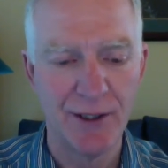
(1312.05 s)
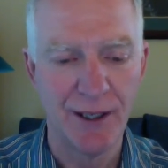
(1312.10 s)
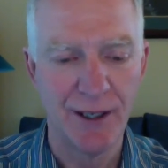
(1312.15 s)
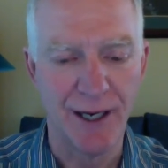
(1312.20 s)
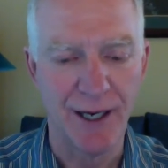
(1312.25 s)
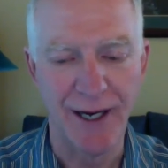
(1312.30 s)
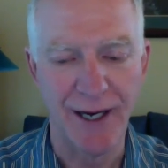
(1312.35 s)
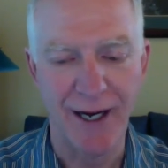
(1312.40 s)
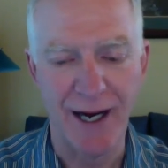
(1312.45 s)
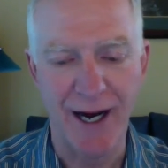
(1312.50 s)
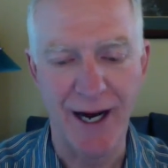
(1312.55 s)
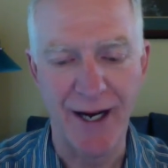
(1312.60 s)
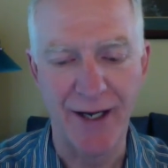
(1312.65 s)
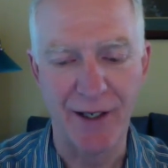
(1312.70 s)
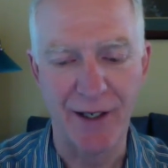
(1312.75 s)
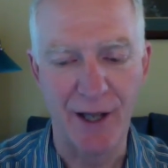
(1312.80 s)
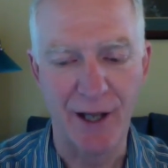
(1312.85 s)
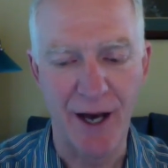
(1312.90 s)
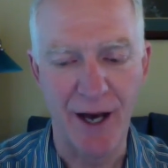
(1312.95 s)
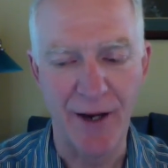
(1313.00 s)
I had a
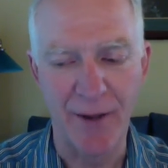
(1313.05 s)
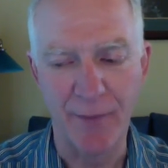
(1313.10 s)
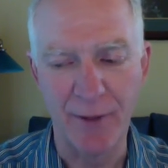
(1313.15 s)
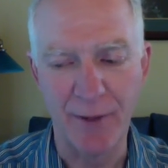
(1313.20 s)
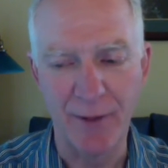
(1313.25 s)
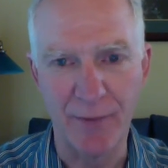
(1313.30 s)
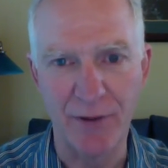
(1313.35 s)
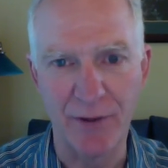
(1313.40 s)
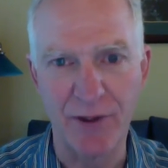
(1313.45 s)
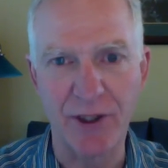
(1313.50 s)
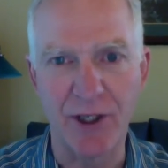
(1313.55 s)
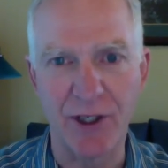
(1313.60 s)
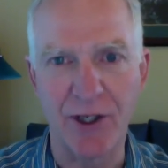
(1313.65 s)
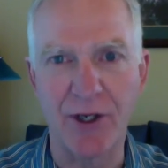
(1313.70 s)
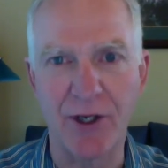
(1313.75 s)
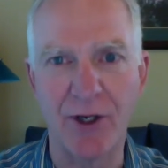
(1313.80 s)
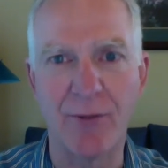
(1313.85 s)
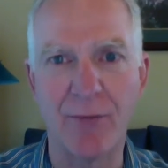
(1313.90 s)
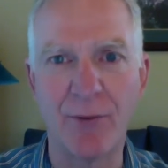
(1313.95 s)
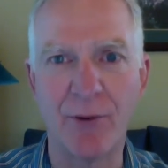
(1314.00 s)
lot of people
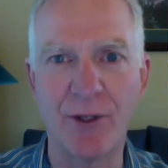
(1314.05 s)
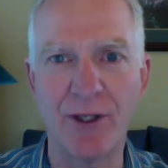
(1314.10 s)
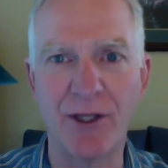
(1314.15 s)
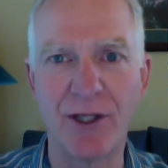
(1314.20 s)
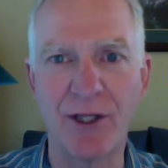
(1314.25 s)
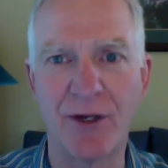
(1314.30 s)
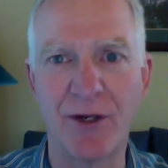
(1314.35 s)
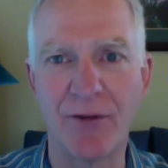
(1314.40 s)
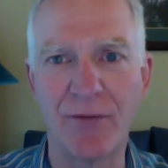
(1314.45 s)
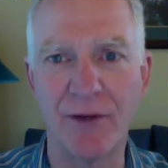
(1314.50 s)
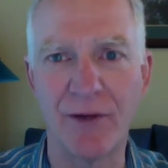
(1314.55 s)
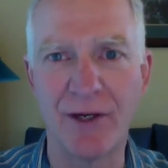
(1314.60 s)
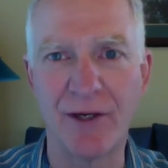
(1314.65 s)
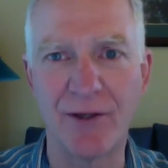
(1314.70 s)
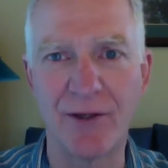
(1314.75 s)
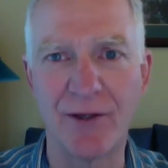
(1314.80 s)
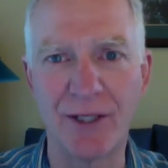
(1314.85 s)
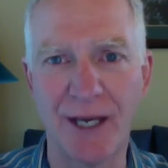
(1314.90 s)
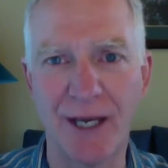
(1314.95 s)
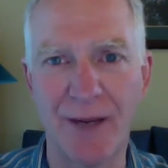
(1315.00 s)
starting to point their
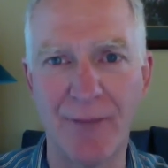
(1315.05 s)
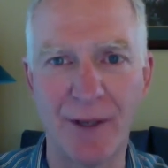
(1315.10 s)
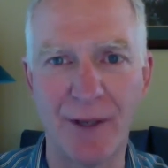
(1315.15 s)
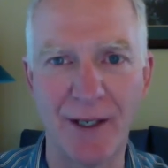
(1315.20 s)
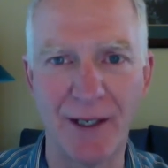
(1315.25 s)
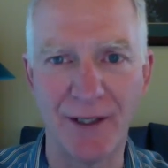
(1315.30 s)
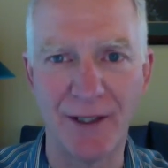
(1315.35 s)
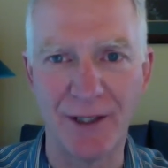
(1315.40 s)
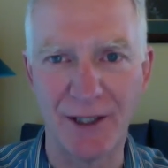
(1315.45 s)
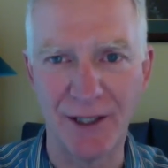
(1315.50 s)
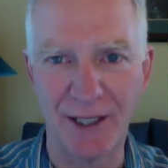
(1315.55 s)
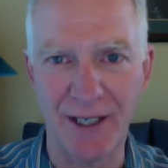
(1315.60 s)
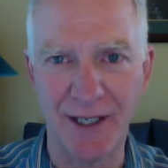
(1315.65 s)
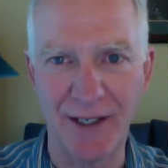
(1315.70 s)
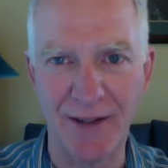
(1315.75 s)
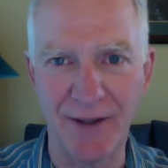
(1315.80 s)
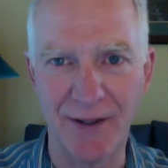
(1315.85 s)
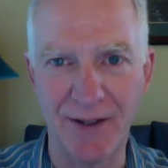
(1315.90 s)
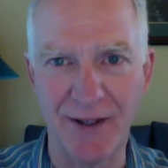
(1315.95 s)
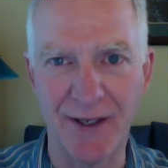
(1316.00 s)
fingers at me and
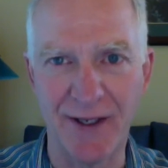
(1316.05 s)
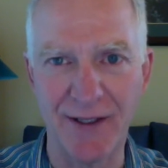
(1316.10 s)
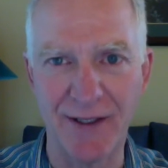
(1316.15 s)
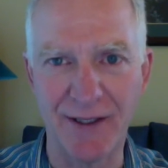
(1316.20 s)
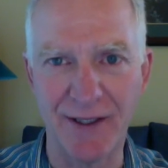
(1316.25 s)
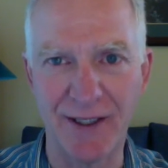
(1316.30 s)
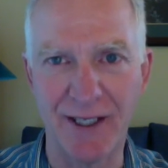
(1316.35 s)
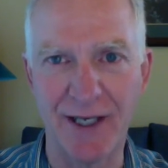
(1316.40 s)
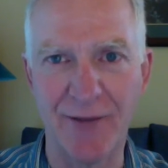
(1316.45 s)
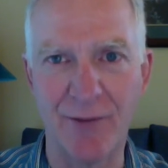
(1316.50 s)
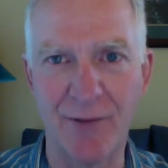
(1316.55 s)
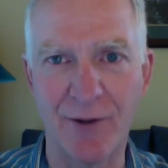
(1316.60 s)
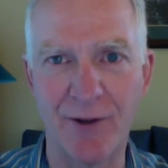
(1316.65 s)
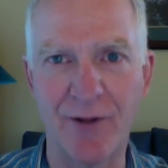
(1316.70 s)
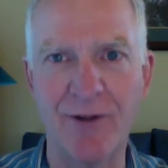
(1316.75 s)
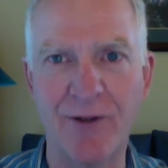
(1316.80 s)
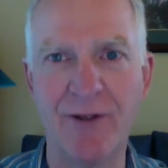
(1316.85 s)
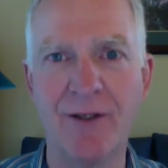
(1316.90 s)
saying things that were